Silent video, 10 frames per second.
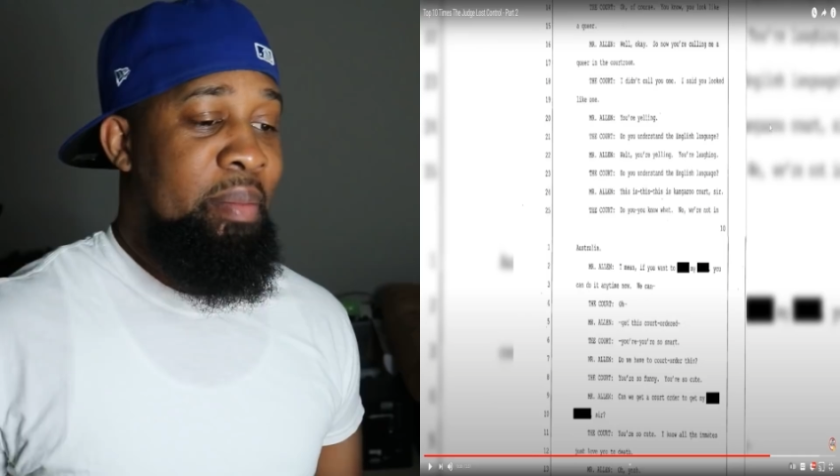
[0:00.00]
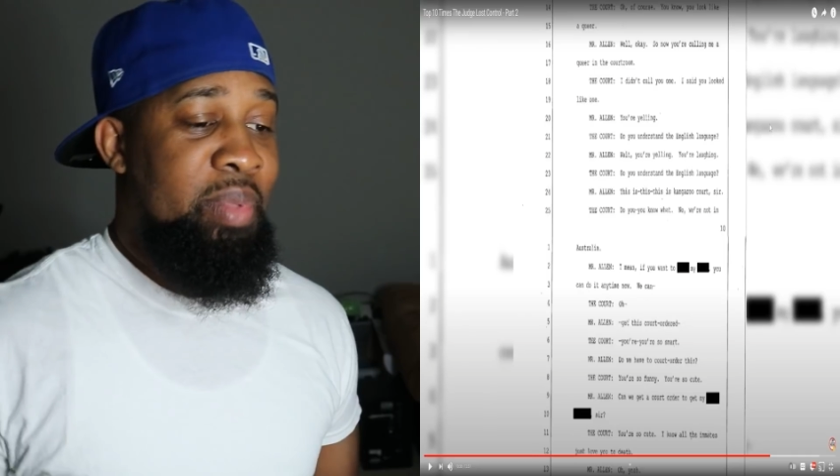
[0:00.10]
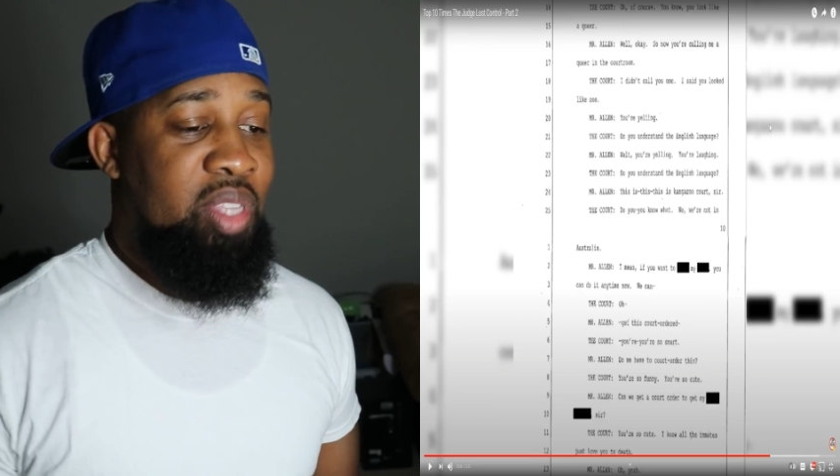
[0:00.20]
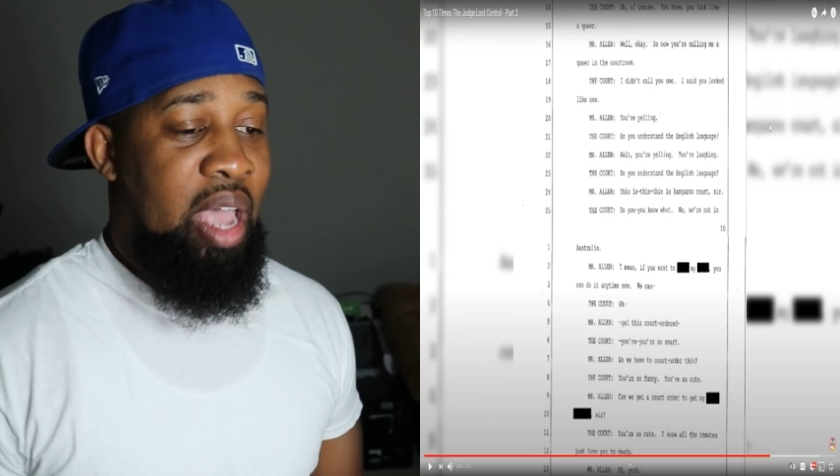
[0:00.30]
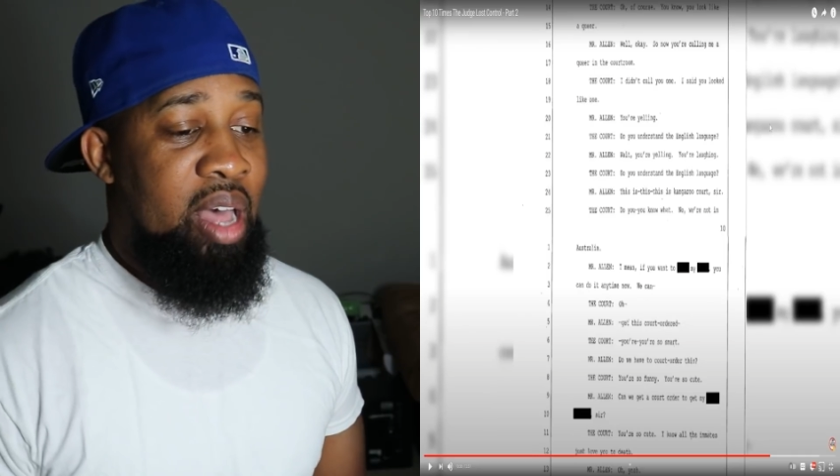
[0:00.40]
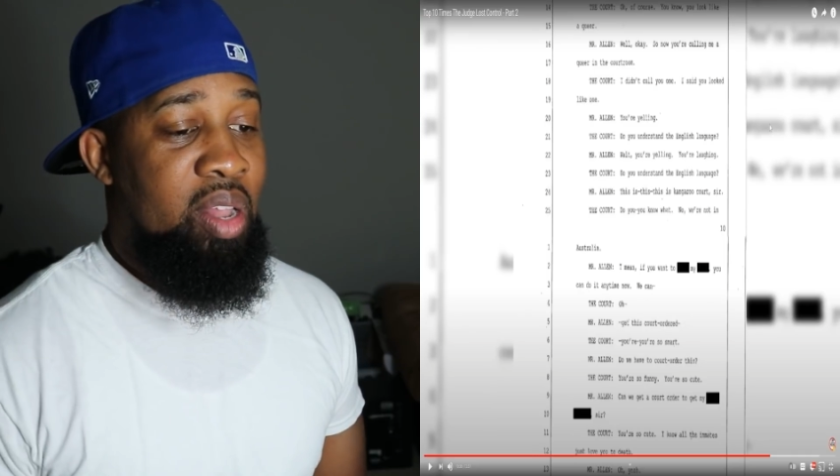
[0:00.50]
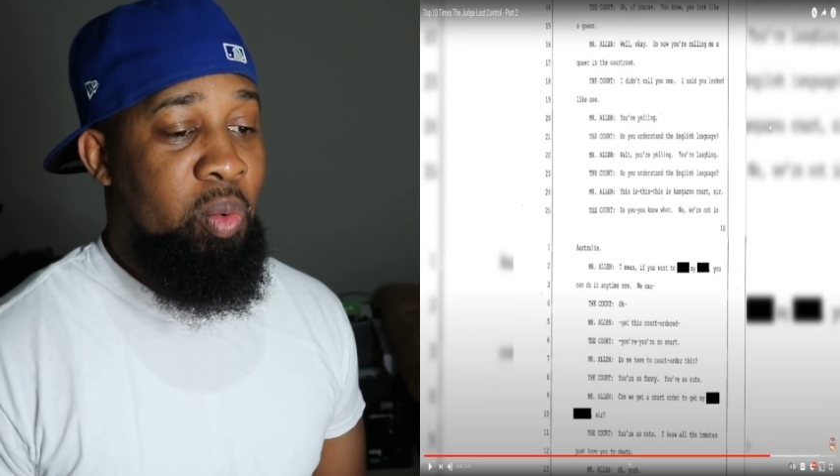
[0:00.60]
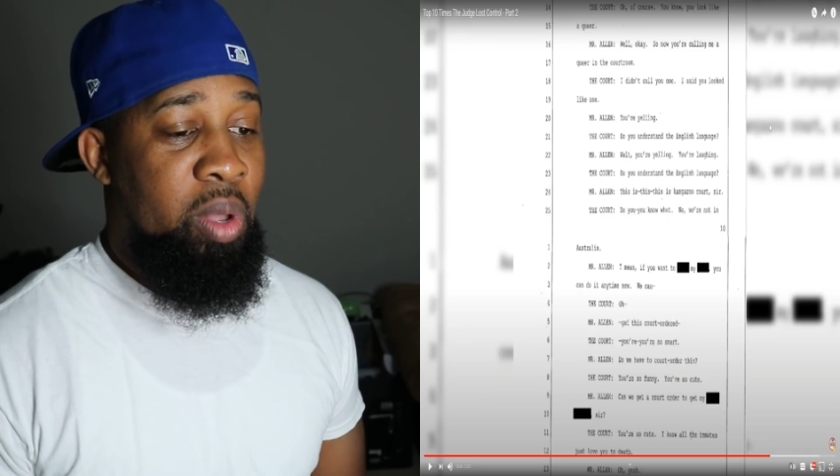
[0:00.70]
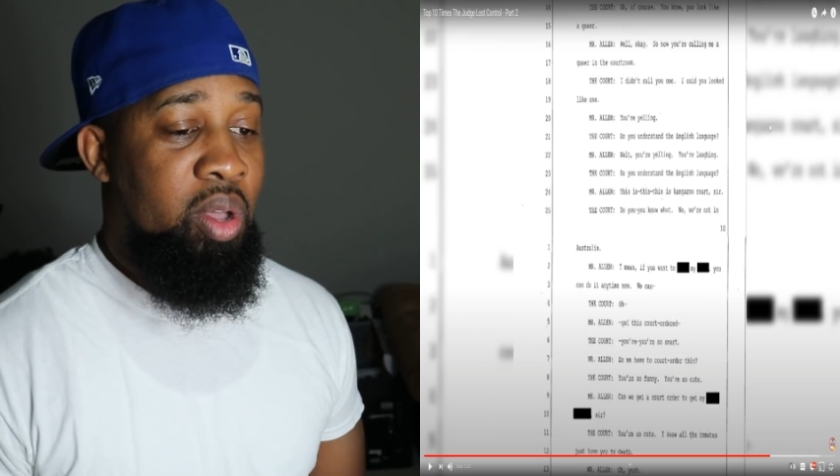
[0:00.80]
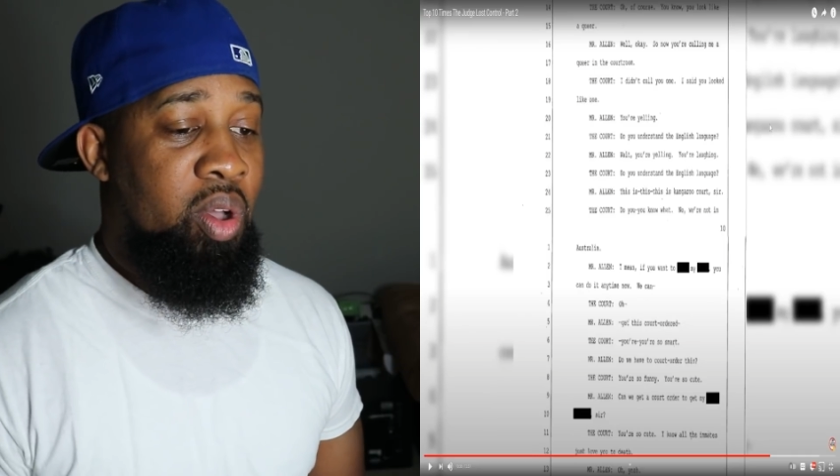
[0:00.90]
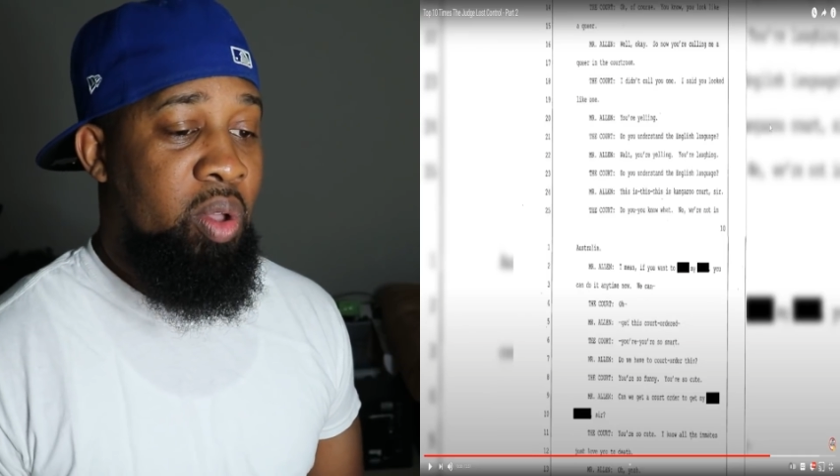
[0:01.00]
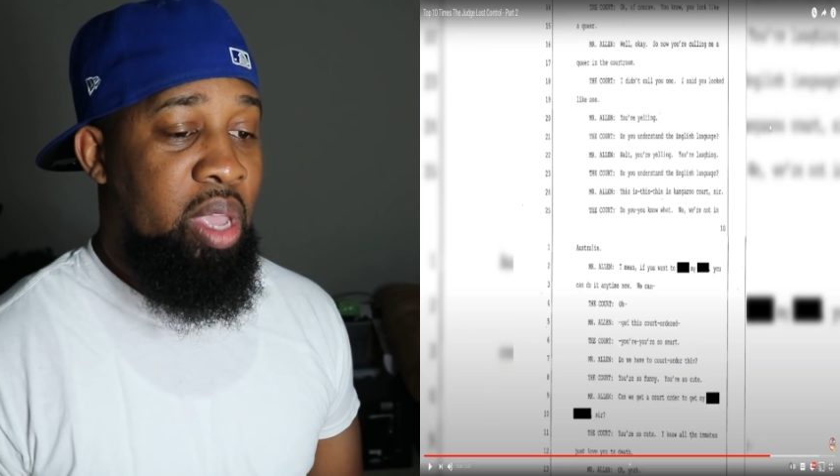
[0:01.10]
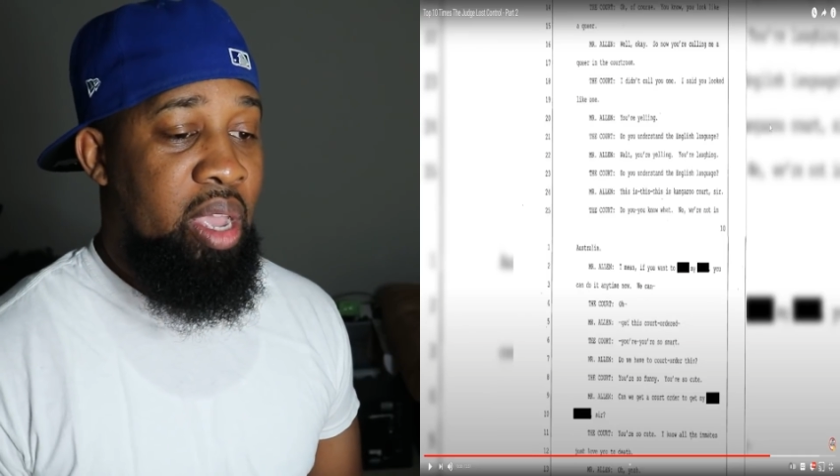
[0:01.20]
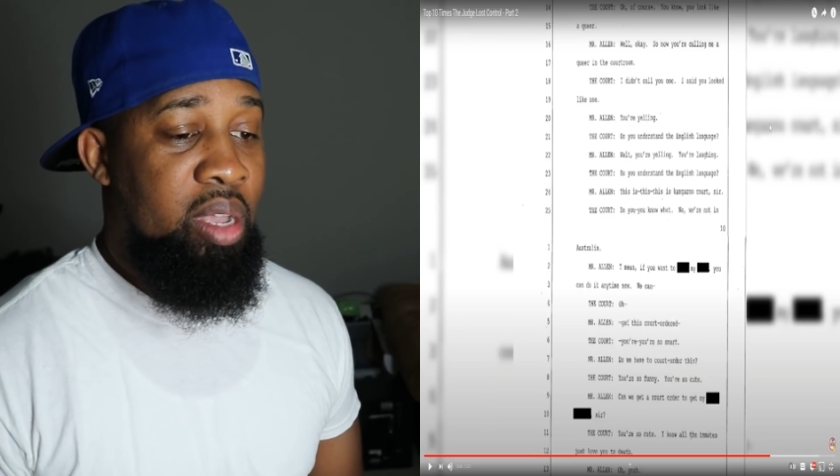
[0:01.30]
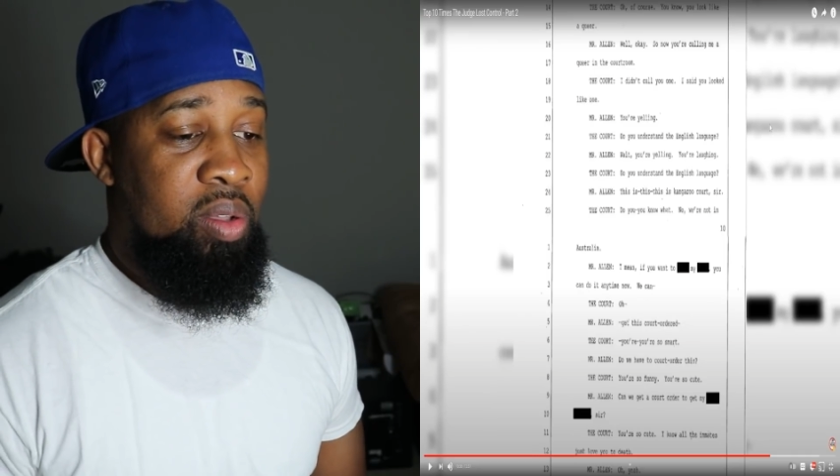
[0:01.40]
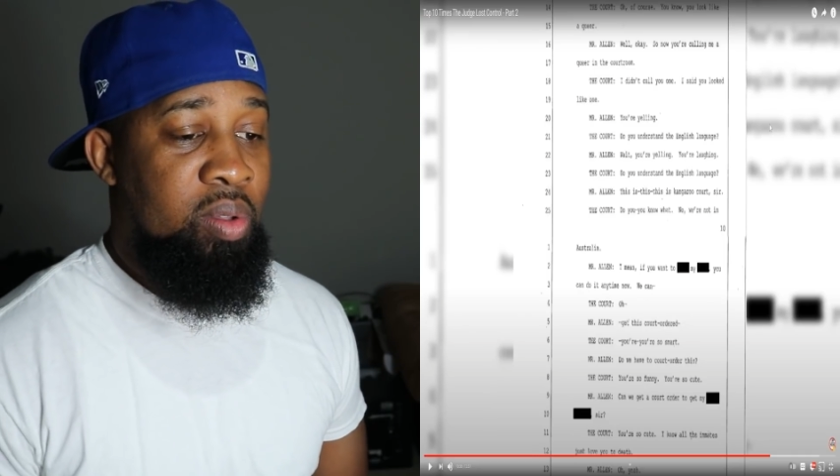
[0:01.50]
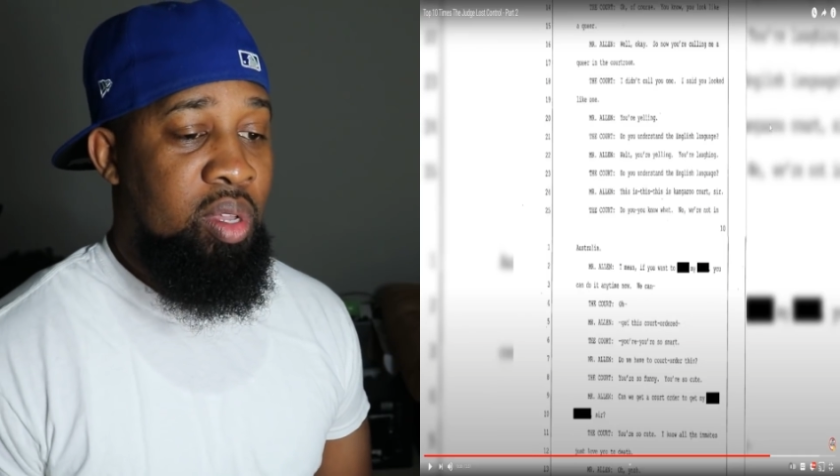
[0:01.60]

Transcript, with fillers: Mr. Allen, well, okay.